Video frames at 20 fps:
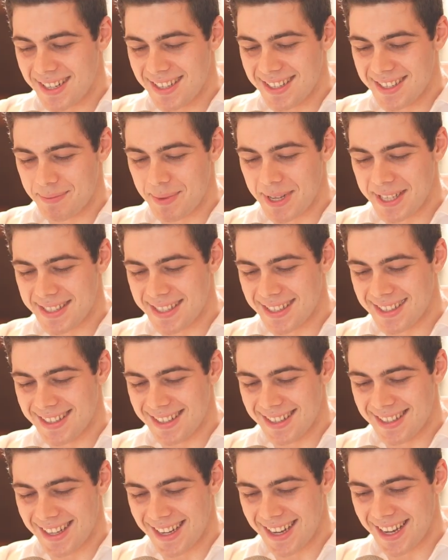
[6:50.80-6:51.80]
is
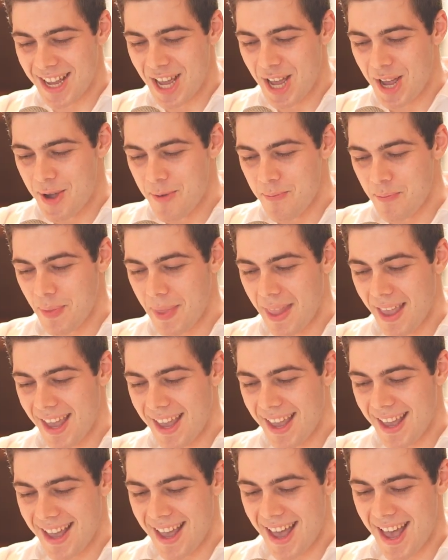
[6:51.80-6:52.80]
basically like
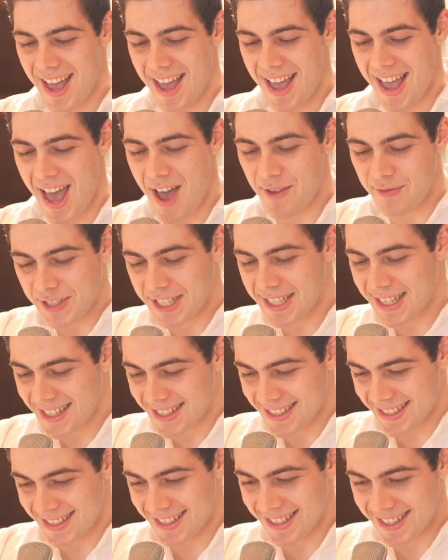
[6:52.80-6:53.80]

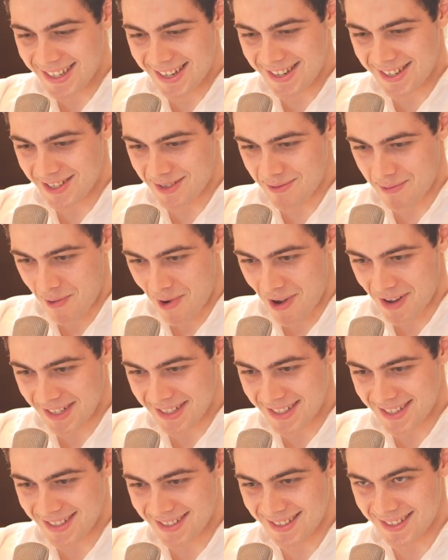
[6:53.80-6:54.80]
FTX didn't
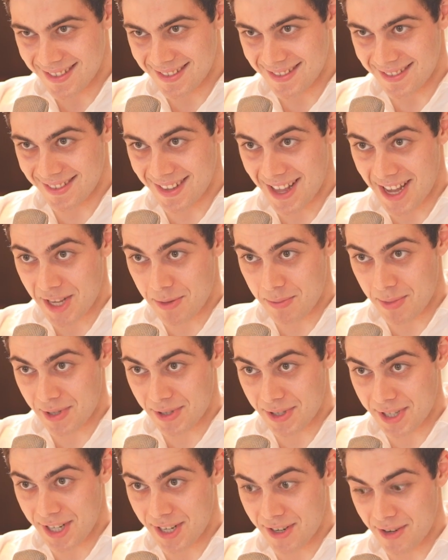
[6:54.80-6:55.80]
want
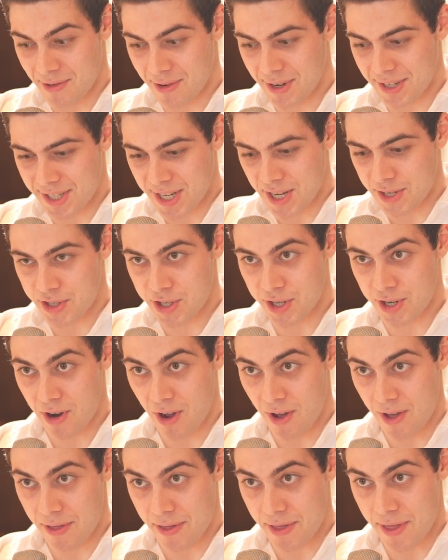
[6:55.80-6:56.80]
liability or attention
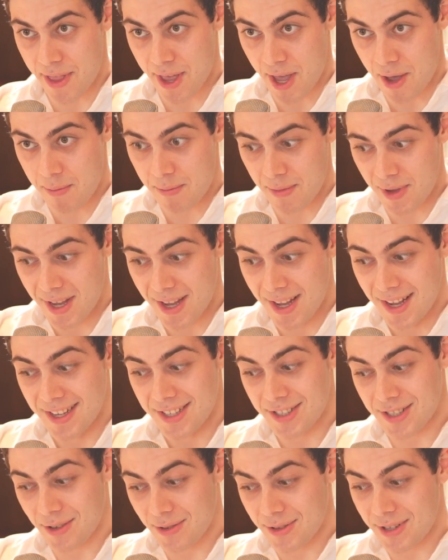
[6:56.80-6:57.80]
on them.
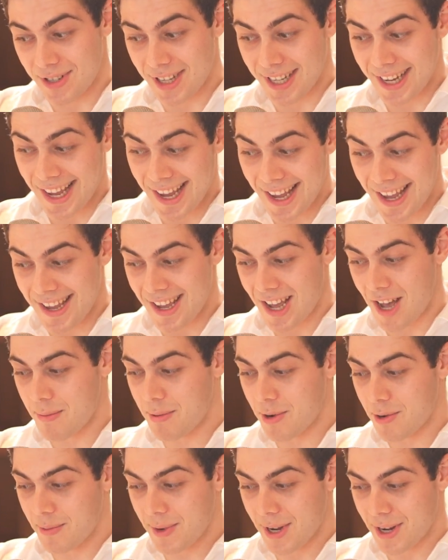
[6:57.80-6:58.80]
So they're like, hey, how
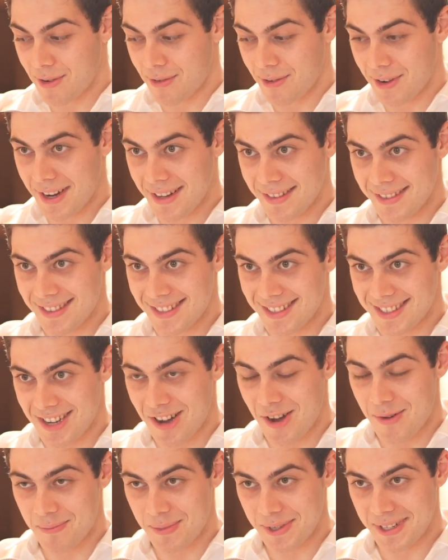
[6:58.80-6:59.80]
about we create this
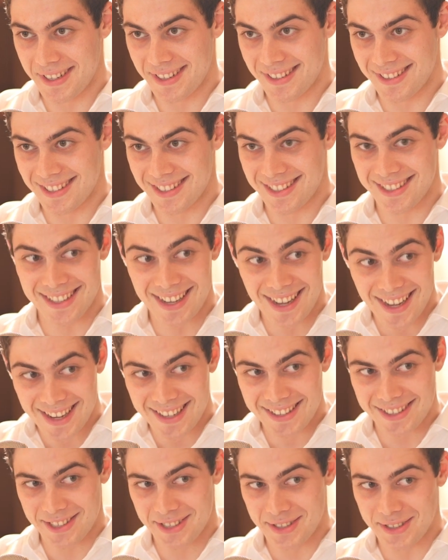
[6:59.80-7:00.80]
company on the
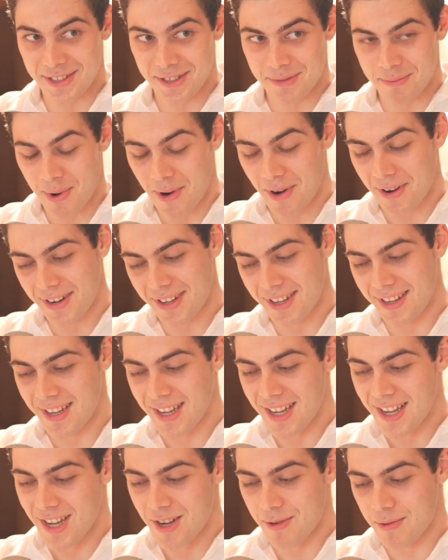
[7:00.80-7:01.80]
side, this third party,
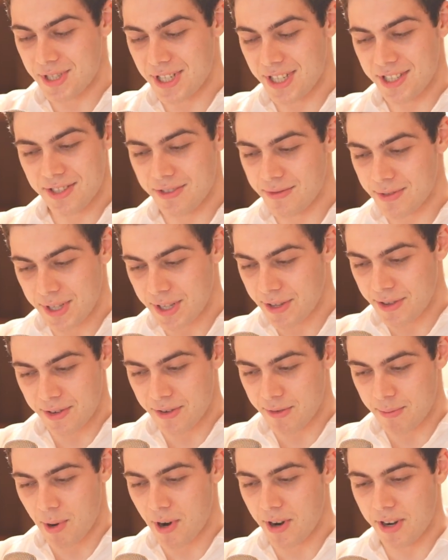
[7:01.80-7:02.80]
which isn't really a
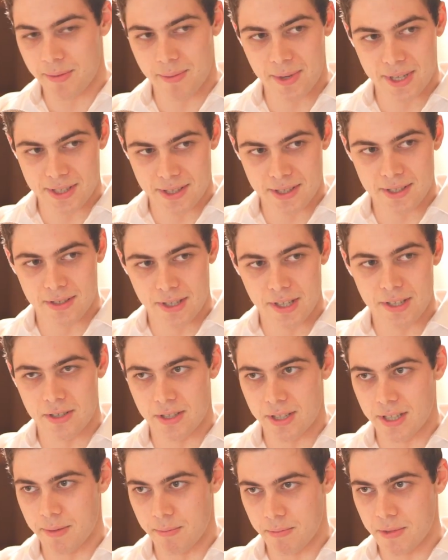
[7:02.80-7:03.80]
third party because it's
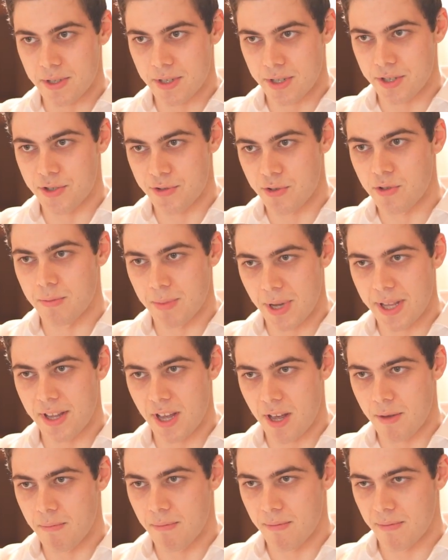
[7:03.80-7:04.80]
literally controlled by
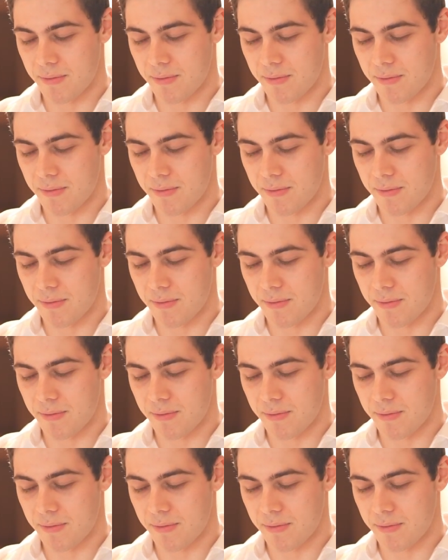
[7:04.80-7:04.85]
them.